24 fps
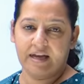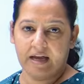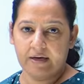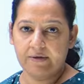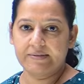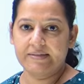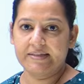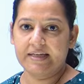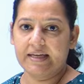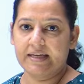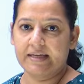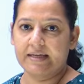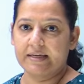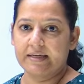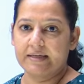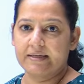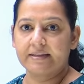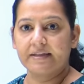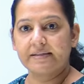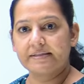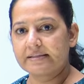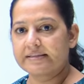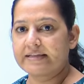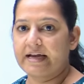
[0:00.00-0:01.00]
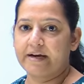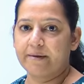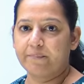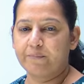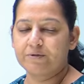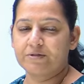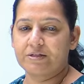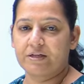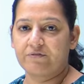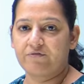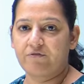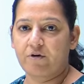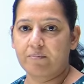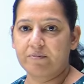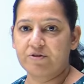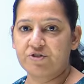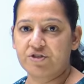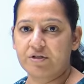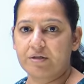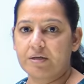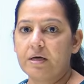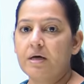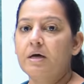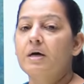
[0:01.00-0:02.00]
Can you see? This is adipocere
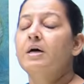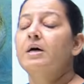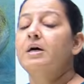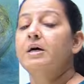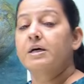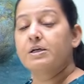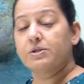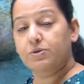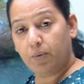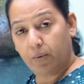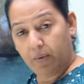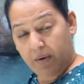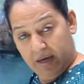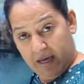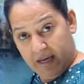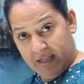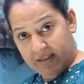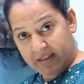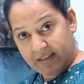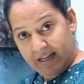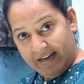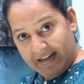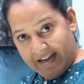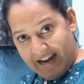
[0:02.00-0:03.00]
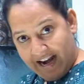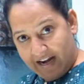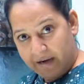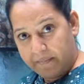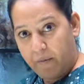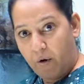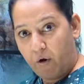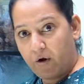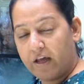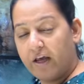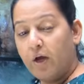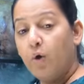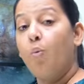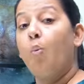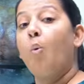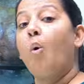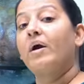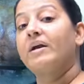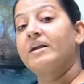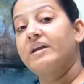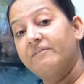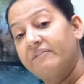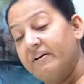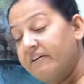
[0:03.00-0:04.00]
formation. So in the dead body,
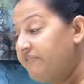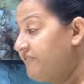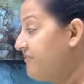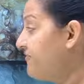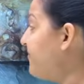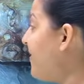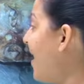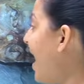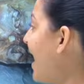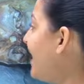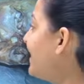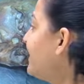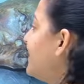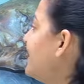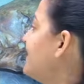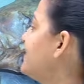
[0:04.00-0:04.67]
whatever fat